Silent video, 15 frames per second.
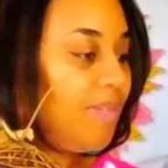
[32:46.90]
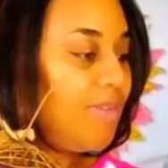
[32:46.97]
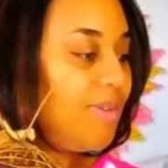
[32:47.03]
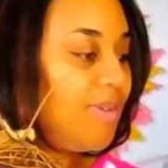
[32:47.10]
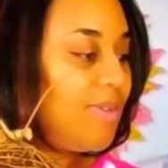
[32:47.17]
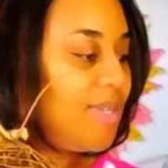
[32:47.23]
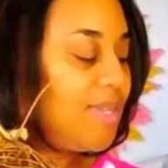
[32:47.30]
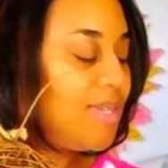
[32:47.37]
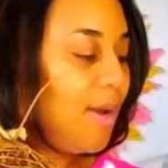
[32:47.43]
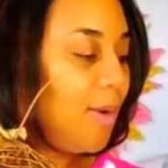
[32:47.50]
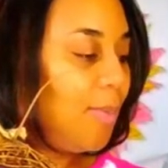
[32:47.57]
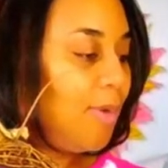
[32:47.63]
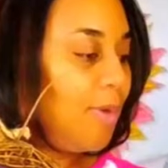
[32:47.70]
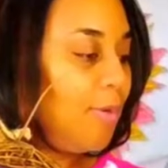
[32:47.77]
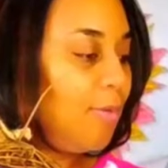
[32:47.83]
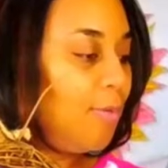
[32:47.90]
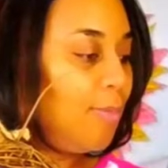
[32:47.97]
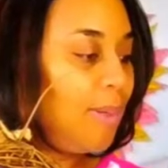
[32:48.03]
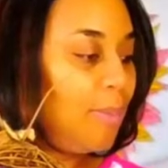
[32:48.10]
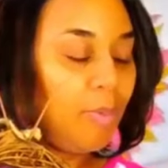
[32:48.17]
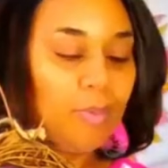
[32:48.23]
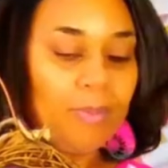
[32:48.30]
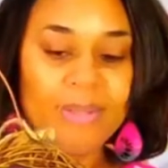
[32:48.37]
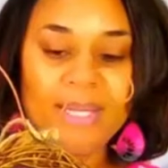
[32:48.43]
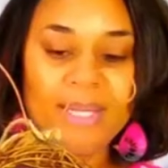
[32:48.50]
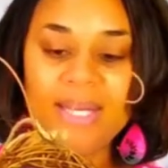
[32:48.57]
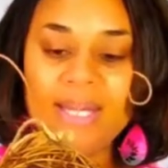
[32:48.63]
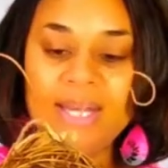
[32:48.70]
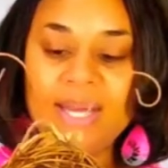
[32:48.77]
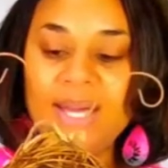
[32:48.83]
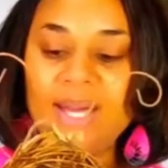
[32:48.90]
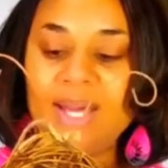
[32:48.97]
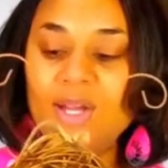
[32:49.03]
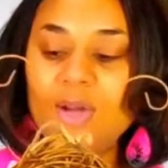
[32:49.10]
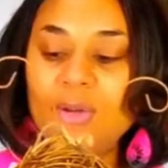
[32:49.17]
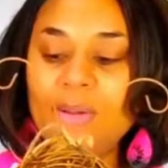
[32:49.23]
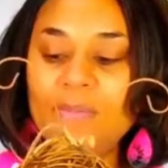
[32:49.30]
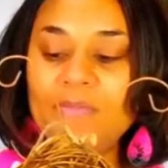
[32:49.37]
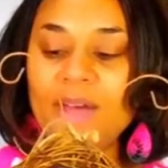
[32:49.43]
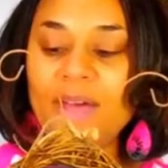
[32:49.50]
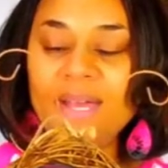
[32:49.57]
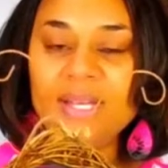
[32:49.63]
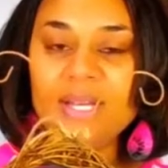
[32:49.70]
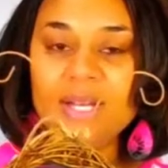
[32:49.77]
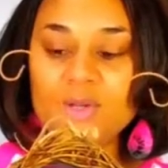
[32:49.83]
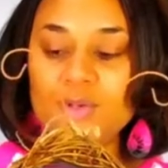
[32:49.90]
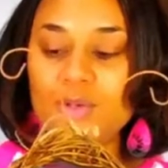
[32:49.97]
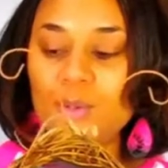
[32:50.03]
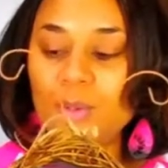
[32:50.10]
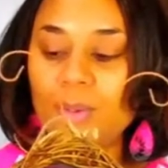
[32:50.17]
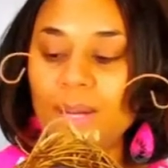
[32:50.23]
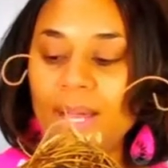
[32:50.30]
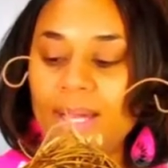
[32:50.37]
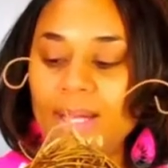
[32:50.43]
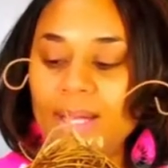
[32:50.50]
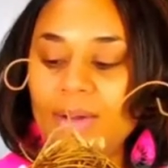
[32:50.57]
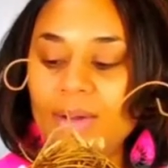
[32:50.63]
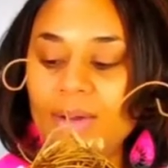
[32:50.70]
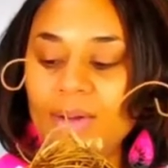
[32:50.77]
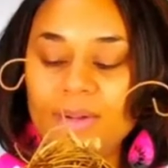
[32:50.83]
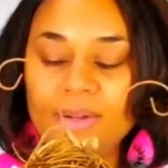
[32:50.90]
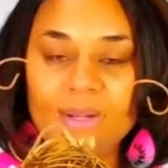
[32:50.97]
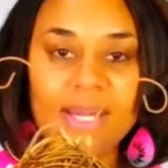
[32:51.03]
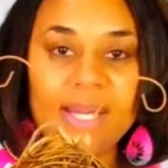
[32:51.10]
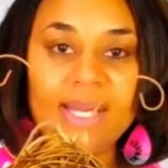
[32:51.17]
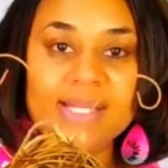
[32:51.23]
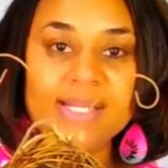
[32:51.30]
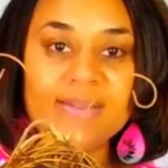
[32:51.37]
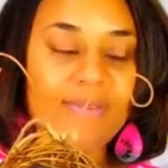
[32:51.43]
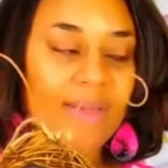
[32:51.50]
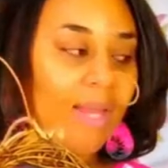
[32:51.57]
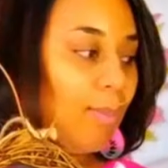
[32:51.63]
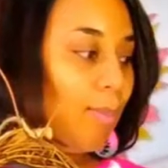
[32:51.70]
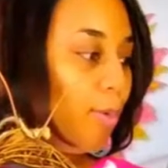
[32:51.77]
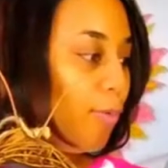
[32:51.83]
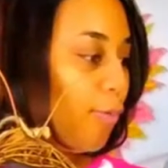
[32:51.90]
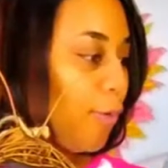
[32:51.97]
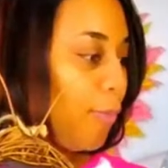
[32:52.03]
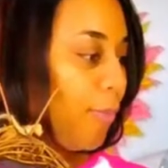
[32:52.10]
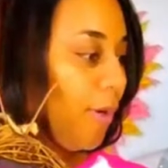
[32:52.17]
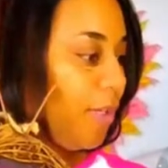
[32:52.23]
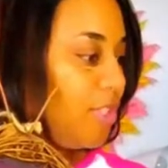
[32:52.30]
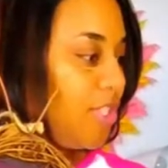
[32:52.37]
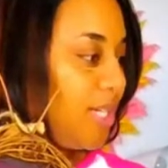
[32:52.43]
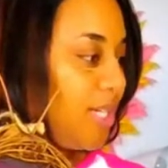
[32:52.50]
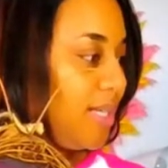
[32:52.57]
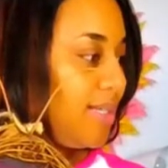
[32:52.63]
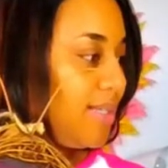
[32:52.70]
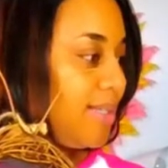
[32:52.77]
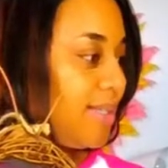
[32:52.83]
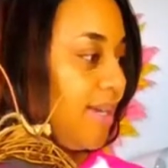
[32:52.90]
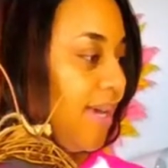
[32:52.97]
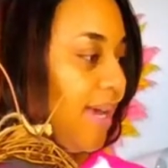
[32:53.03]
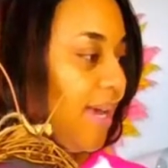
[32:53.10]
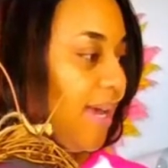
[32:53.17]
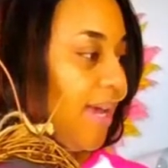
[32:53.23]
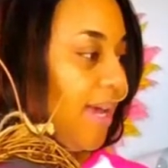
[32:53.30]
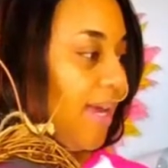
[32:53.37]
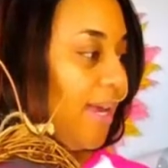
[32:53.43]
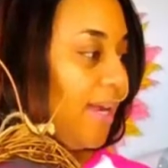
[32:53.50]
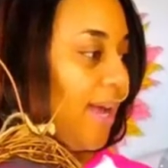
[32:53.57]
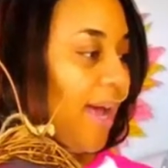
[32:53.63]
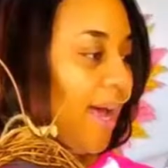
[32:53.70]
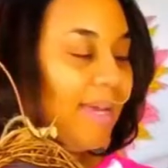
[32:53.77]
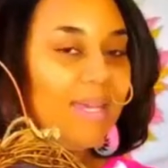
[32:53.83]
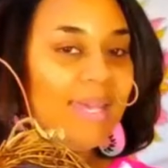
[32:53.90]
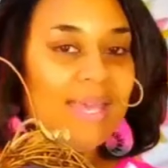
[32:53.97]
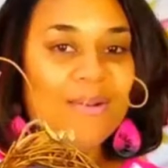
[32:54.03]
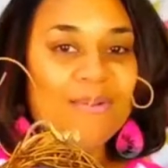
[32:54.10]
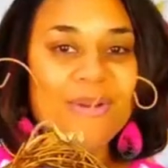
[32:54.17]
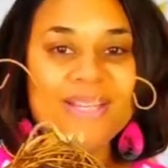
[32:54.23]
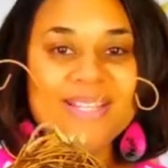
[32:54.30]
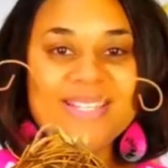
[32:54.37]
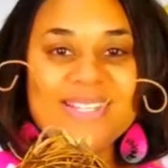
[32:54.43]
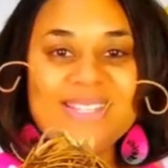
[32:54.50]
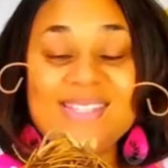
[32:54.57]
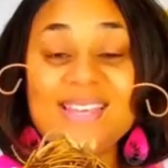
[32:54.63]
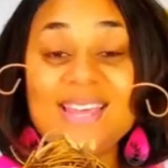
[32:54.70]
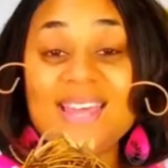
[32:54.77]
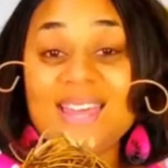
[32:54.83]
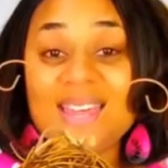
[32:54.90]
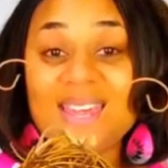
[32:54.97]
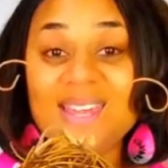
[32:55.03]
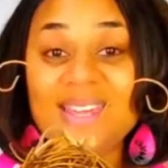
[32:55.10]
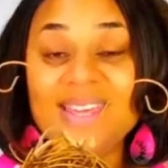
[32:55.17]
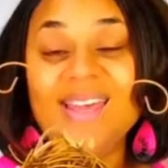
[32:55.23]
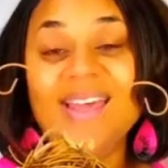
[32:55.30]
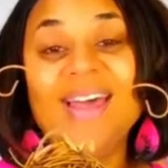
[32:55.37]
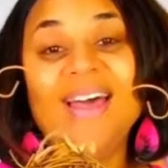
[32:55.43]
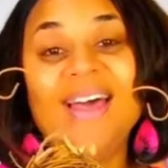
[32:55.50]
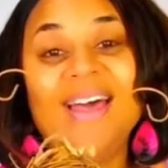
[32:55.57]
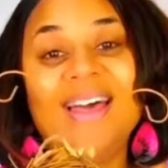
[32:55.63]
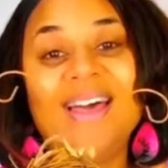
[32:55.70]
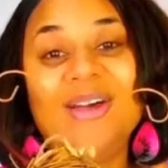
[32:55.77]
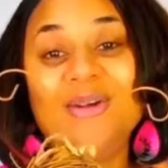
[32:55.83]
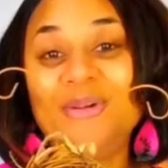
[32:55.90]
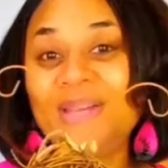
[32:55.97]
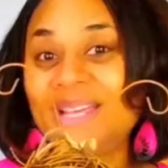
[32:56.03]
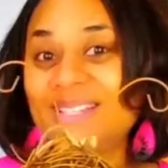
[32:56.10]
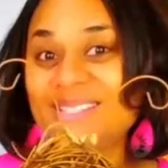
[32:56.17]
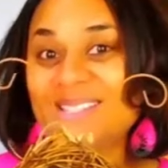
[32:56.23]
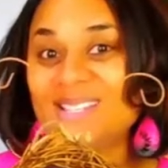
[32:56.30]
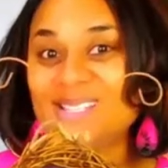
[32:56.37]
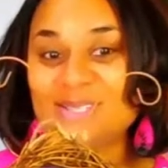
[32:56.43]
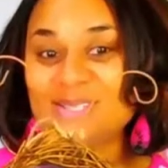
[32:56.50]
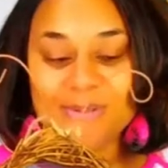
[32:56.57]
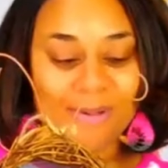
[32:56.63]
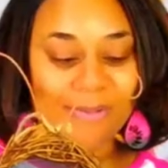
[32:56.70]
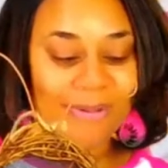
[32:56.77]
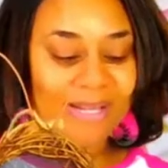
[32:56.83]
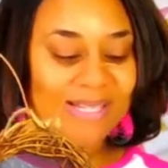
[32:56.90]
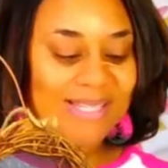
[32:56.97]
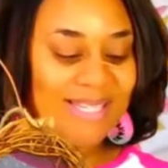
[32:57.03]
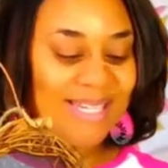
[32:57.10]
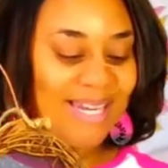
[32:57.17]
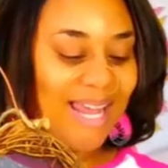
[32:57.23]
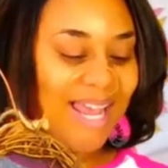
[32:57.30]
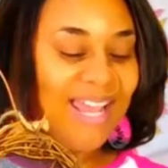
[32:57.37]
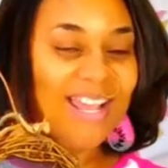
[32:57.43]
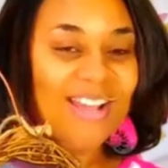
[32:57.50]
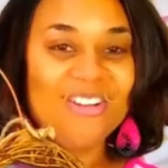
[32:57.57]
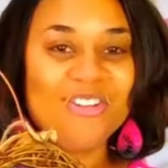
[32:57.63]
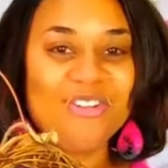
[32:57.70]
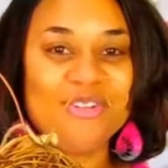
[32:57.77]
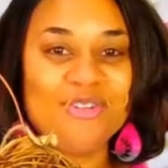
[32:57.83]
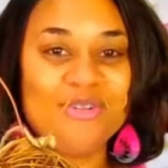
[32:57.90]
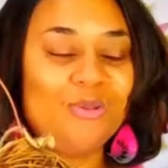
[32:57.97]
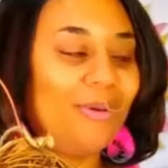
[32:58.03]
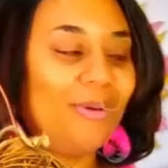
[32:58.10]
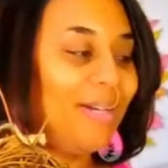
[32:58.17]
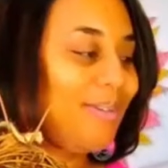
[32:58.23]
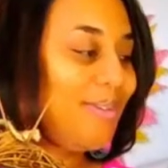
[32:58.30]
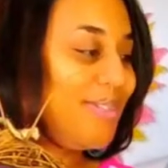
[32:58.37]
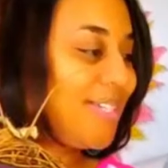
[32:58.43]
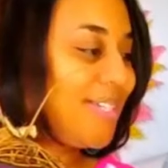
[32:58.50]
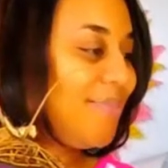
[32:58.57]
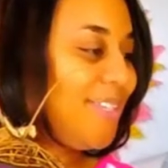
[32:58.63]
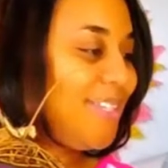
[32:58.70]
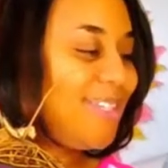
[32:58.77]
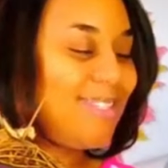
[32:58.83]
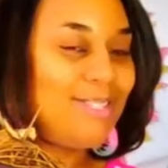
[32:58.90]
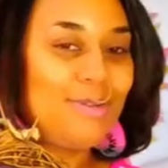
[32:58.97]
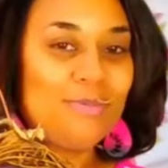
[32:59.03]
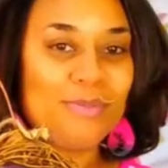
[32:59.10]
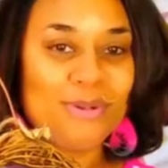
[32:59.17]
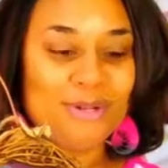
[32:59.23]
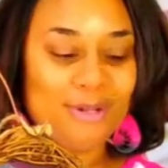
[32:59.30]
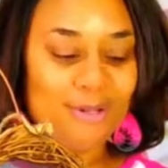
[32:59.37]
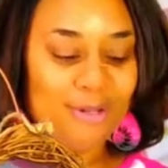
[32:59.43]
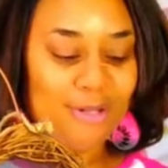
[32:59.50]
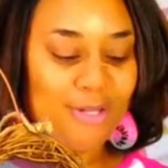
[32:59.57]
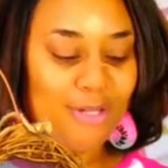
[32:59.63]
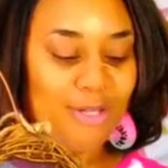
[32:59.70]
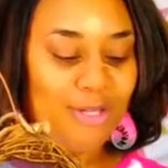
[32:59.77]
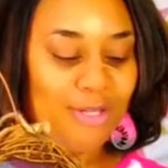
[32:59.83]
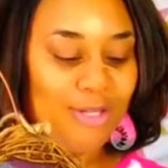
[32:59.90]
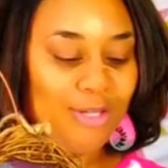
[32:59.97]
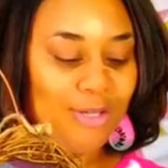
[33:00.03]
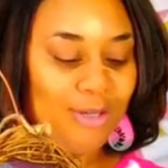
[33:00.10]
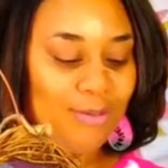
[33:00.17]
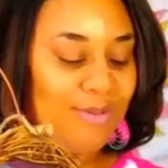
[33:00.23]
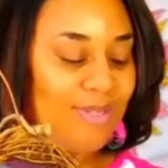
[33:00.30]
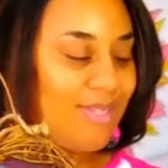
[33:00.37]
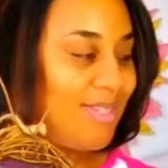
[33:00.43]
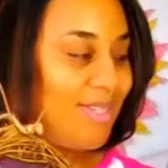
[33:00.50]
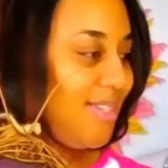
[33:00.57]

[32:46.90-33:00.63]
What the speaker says: So this is our beautiful Bumblebee Grapevine door hanger. It is available for purchase. And I can't wait to see who gets this one. I want to see it hanging on your door. I know it's going to be super cute.